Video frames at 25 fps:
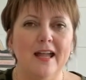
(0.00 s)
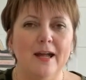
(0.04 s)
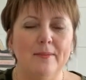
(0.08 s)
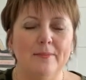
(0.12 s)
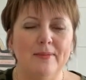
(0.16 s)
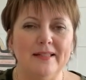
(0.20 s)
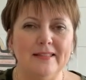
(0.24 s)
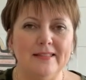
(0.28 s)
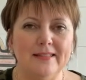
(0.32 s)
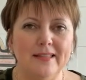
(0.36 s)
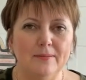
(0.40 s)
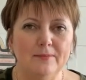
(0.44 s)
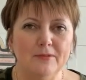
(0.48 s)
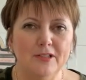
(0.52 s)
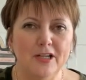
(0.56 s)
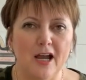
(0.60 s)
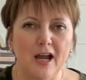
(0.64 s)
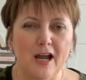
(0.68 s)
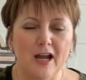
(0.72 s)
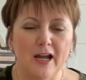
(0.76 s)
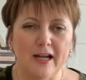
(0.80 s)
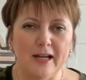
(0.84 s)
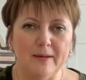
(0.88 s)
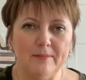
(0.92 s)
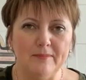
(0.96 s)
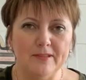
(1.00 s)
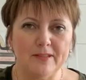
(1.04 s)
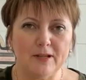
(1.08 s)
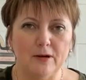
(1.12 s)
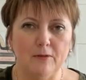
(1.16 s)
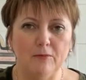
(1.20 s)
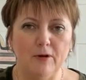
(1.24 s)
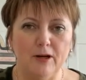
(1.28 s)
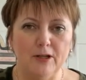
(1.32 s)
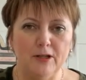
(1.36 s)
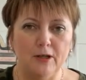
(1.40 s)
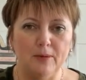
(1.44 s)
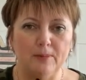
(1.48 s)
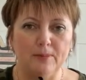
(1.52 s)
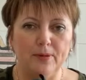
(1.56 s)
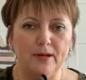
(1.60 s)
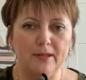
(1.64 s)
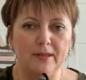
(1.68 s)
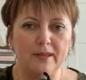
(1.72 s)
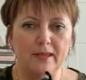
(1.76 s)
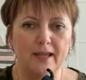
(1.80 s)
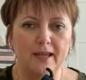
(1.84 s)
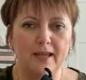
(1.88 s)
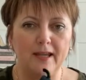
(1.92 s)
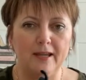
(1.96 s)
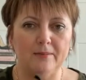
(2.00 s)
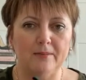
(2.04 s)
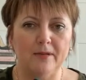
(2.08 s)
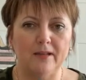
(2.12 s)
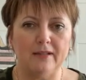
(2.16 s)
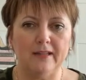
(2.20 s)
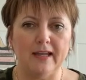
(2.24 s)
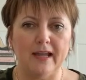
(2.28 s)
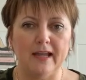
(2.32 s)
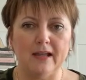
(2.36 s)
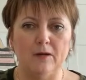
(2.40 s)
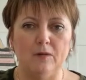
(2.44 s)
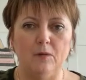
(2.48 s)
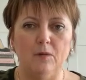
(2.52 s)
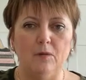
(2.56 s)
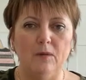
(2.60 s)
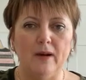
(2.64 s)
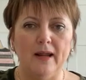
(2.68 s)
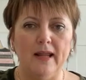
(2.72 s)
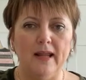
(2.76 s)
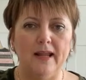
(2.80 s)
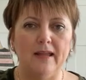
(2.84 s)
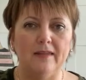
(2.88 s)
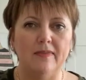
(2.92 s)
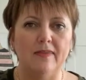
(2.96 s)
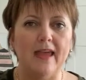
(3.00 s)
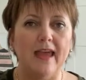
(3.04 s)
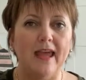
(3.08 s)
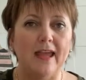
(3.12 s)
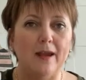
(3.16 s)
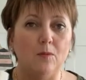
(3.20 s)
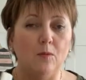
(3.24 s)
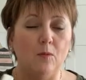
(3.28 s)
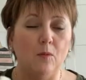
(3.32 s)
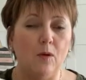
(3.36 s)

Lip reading: But sometimes when you put them like with a